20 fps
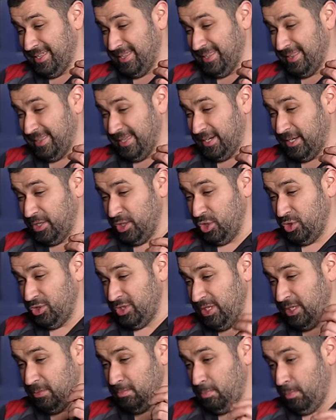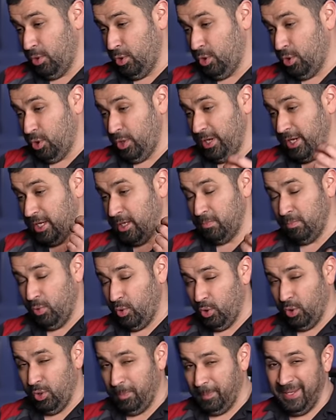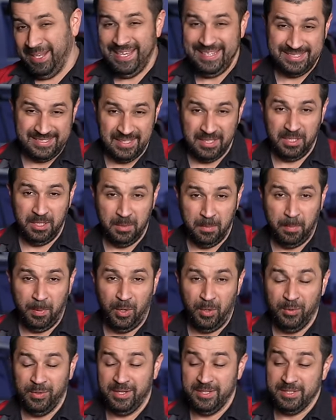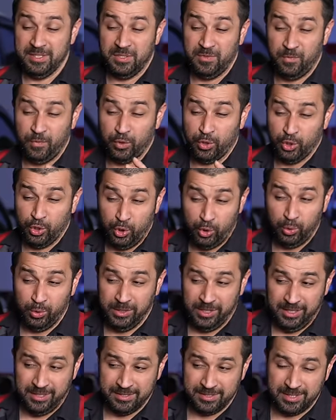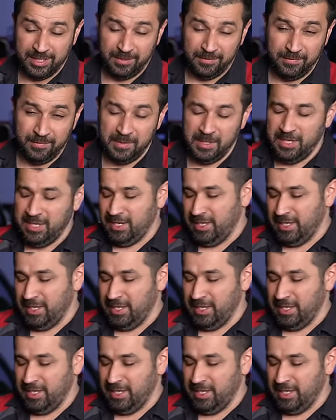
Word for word: they're using more and more plastic components for cooling stuff.